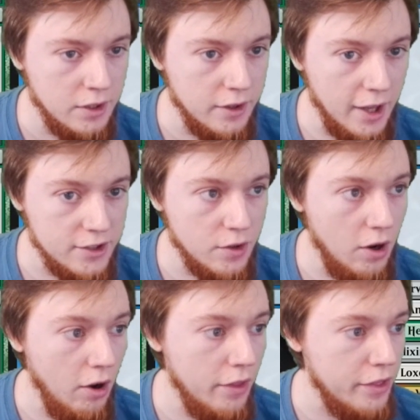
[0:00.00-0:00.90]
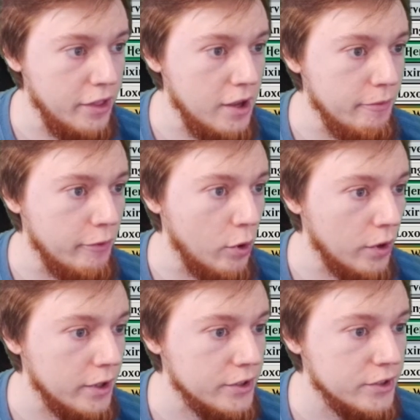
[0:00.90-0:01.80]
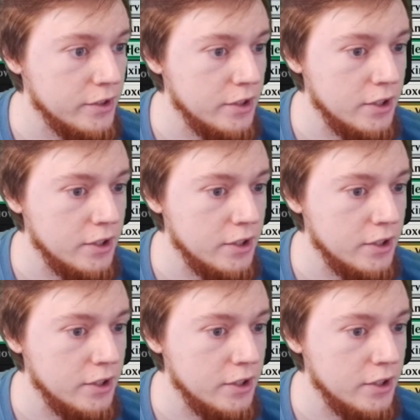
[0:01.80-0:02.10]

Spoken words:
That's on theme for us.